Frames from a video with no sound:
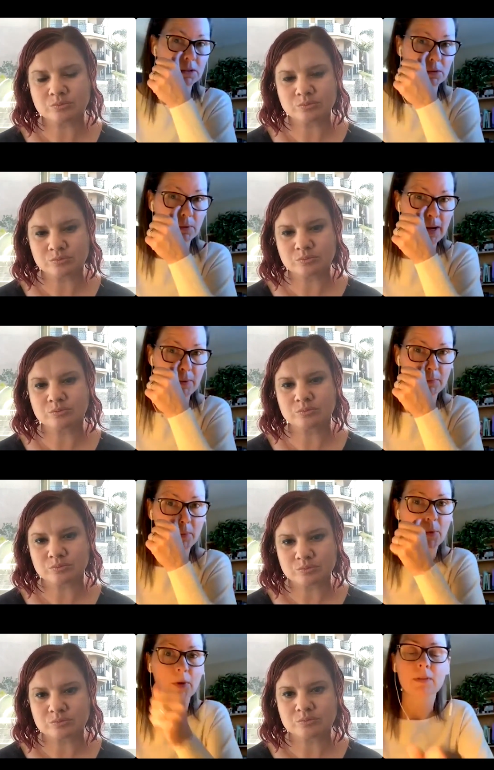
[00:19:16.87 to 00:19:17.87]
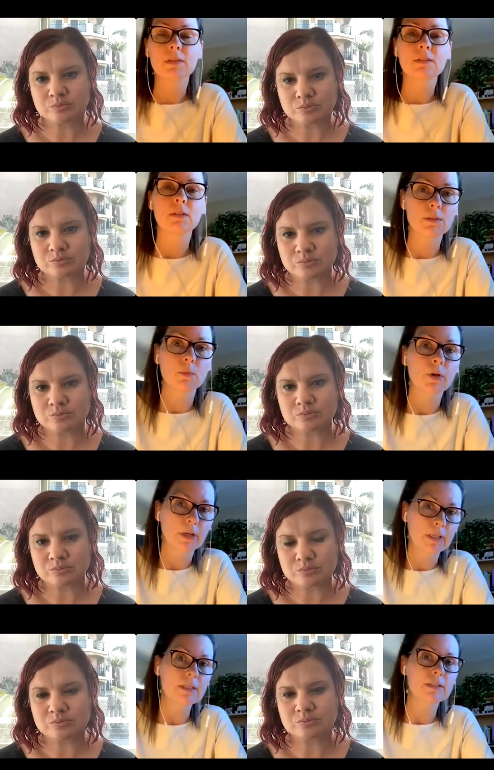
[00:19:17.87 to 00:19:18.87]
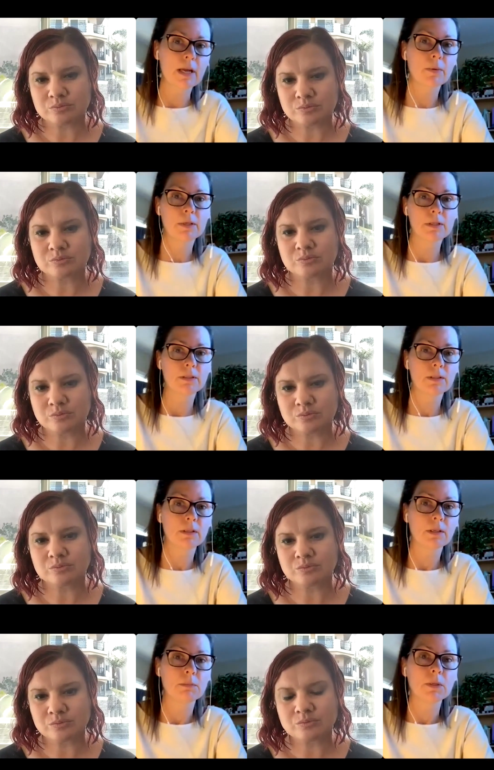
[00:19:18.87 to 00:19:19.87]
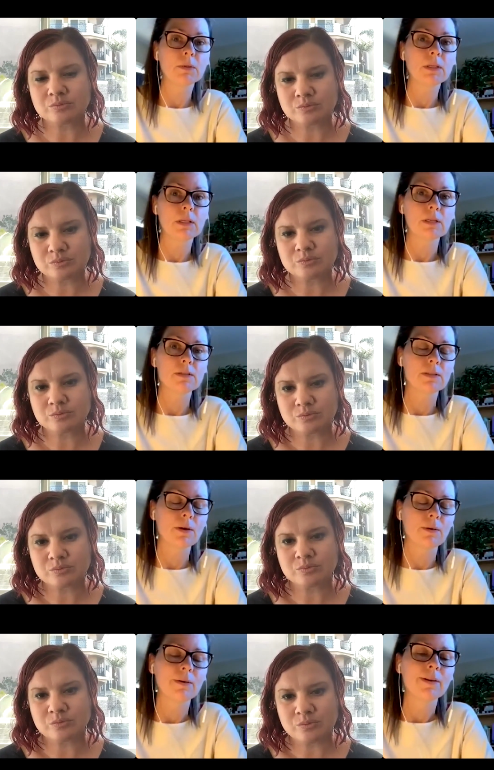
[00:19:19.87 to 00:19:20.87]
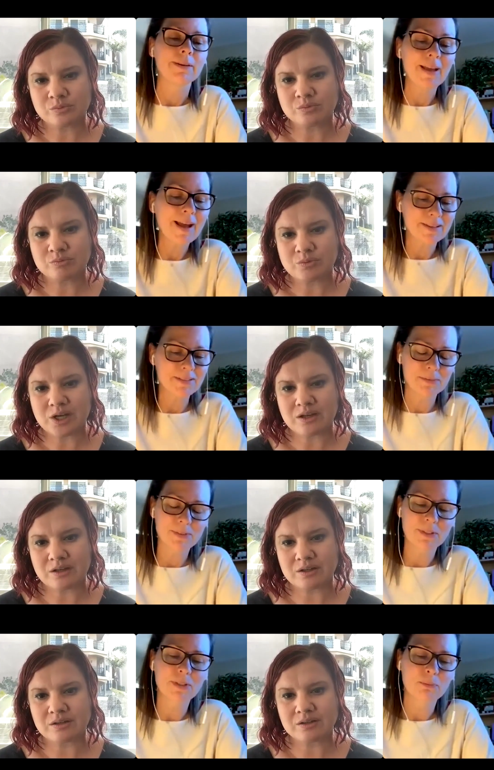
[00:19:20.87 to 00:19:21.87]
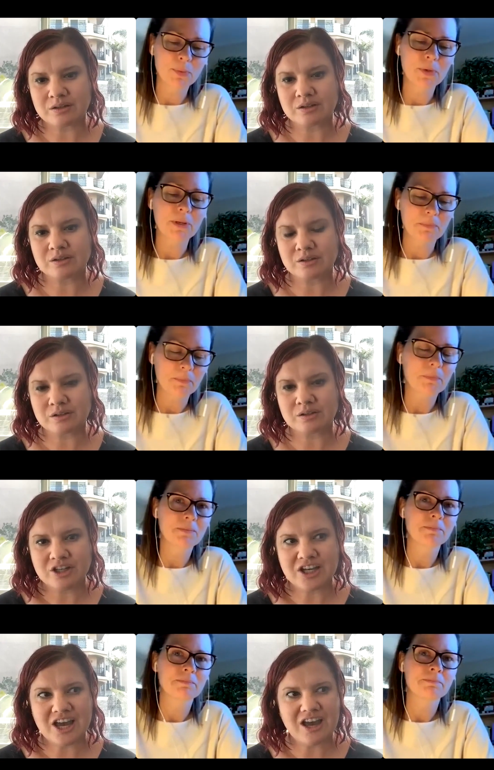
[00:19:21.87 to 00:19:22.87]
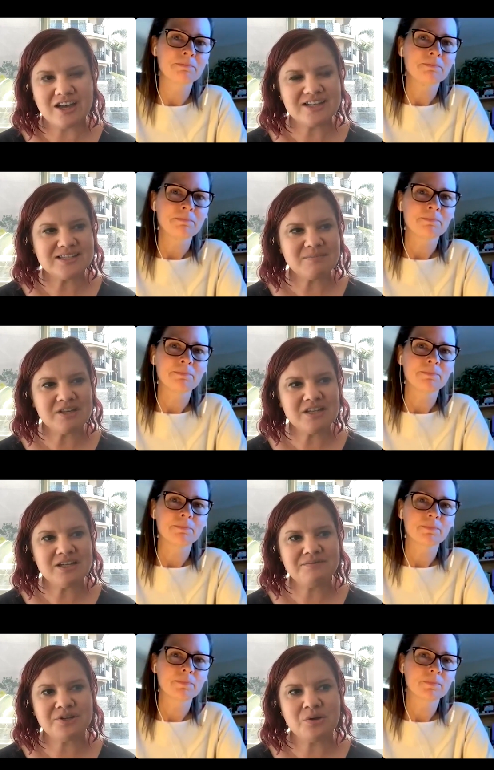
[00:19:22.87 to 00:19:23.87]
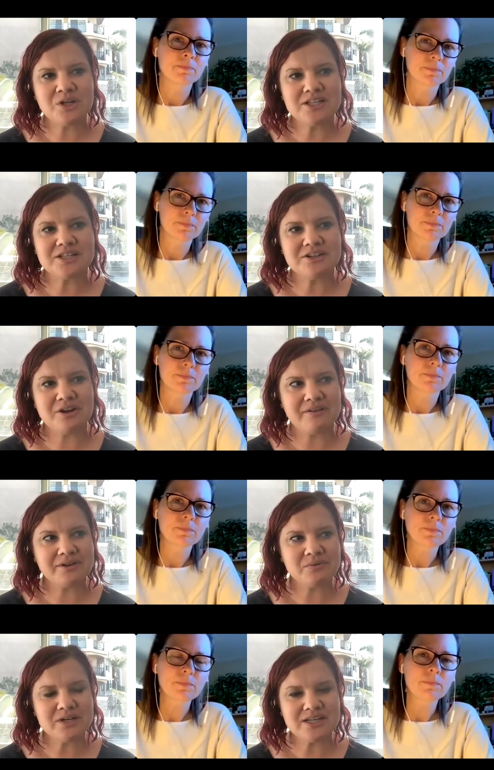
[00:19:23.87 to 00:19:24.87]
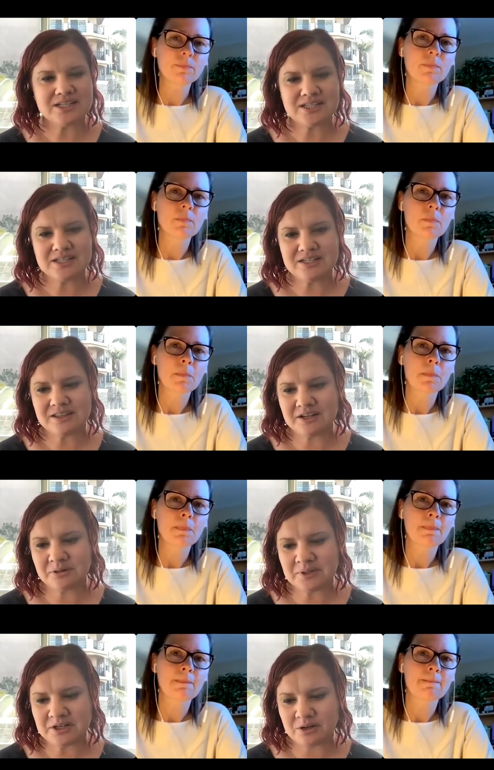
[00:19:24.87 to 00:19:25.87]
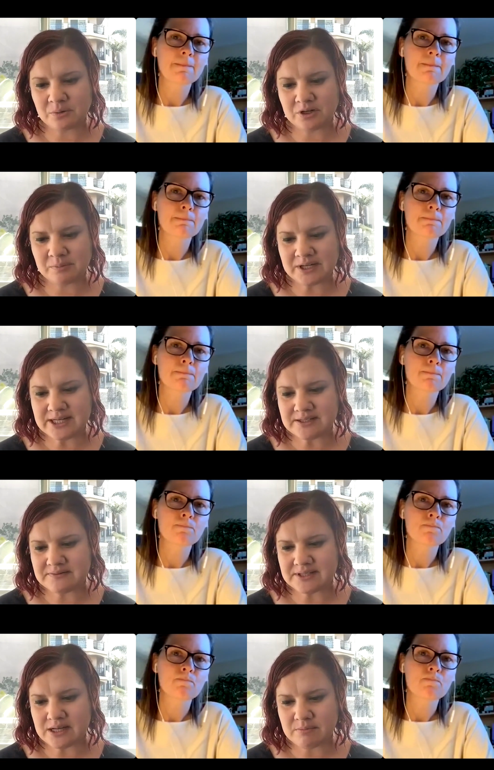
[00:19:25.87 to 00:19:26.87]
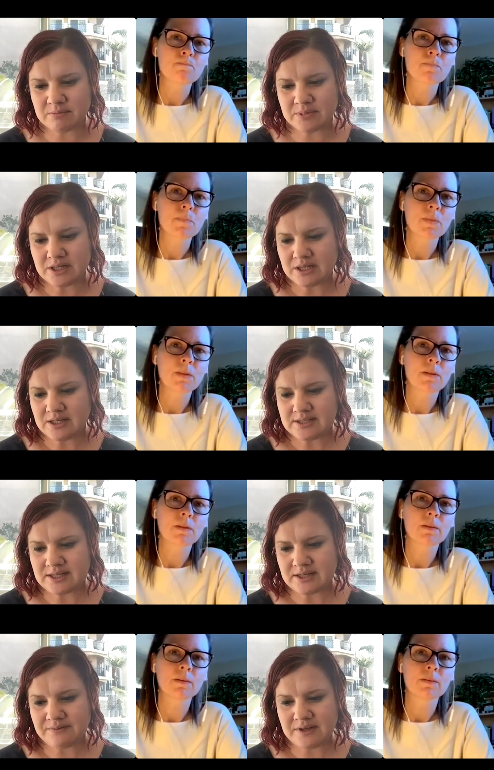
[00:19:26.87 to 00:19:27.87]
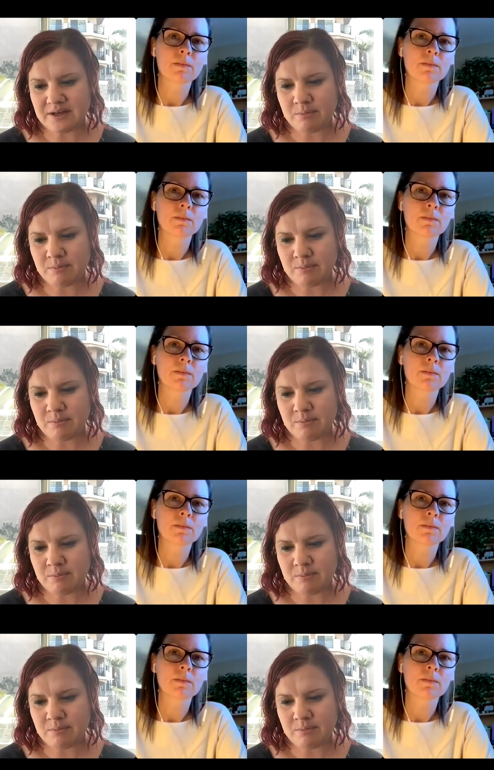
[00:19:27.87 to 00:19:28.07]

Speaker 1: You know how important this work is out into the community. So, yeah, it's yeah. a really good point.
Speaker 2: Yeah, it's something that I've noticed. You know, everyone gets into therapy dog work because of some significant